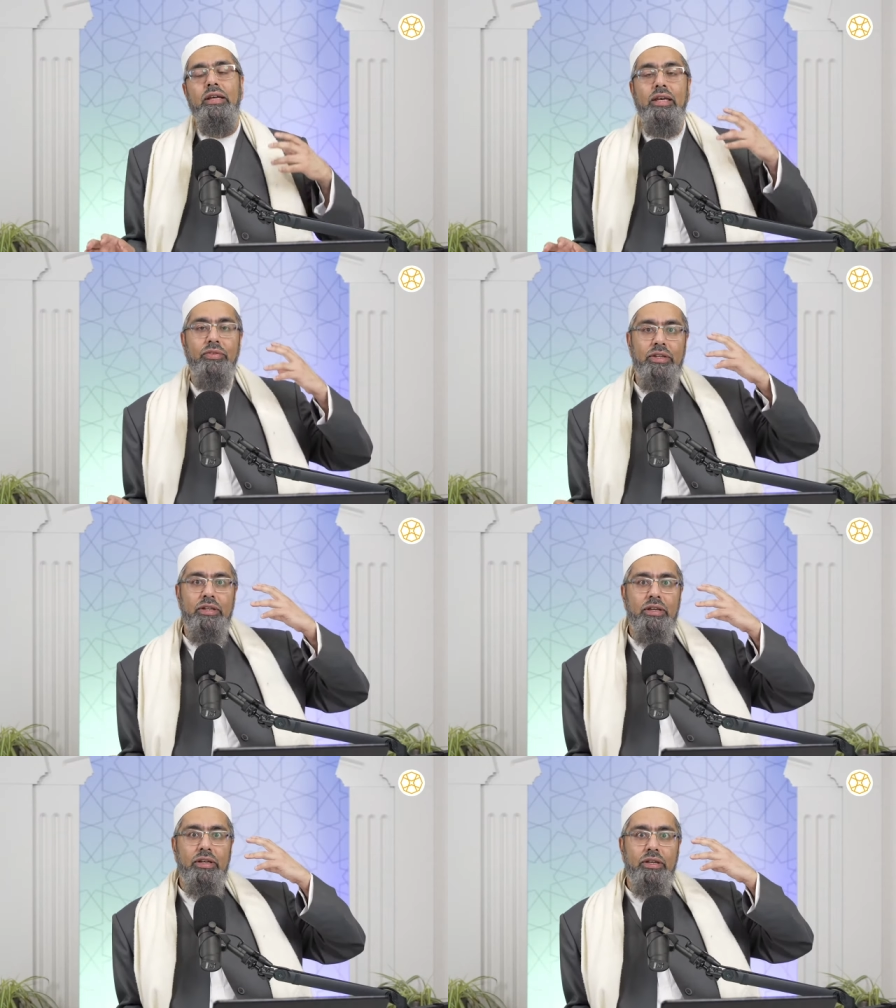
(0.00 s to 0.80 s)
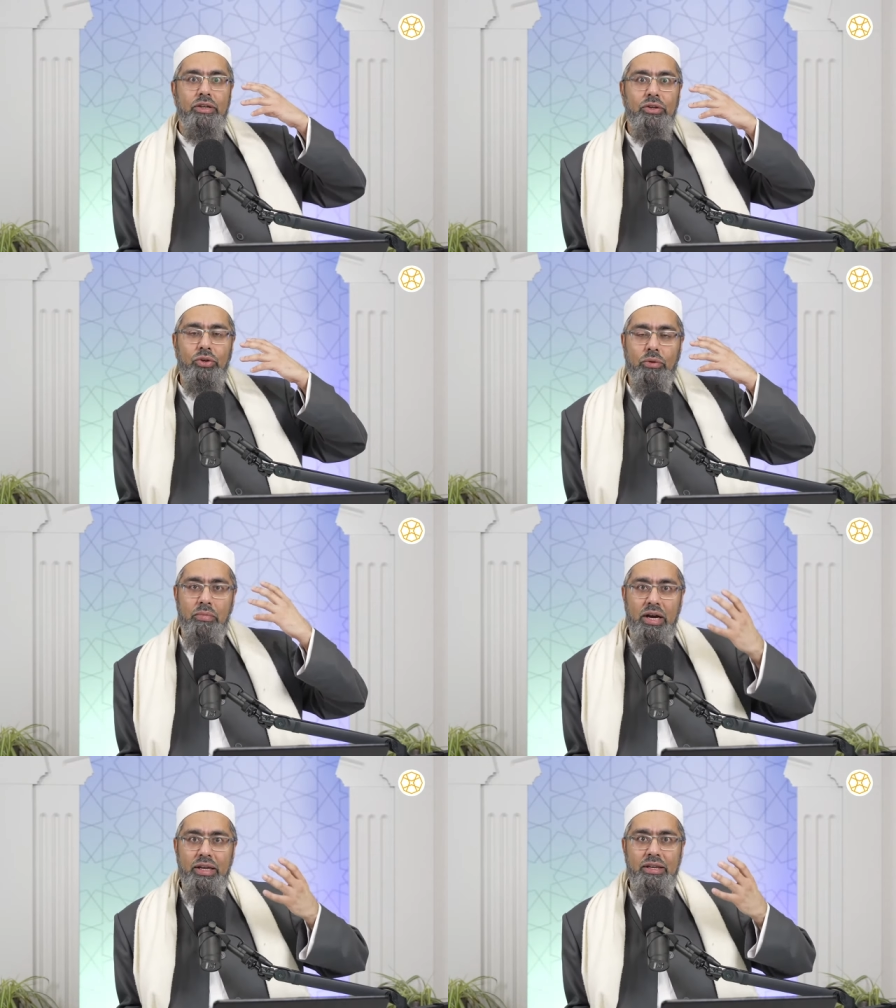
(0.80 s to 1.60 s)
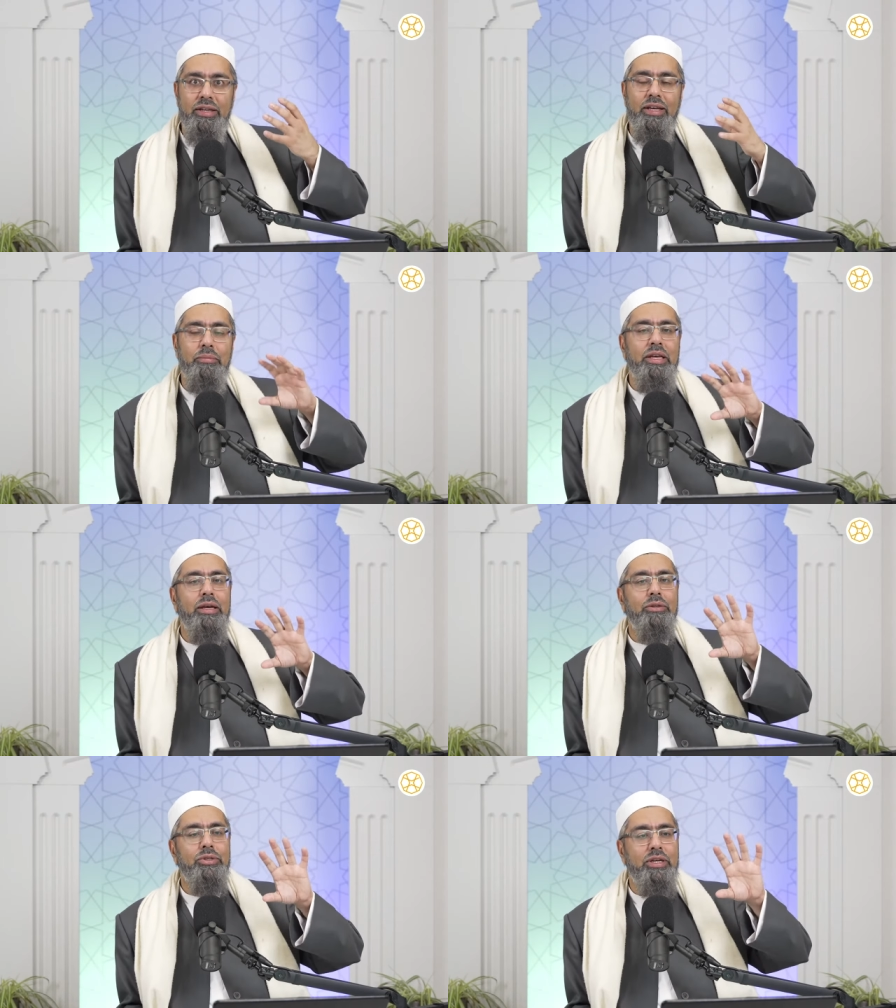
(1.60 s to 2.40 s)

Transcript: Even your mind, in being able to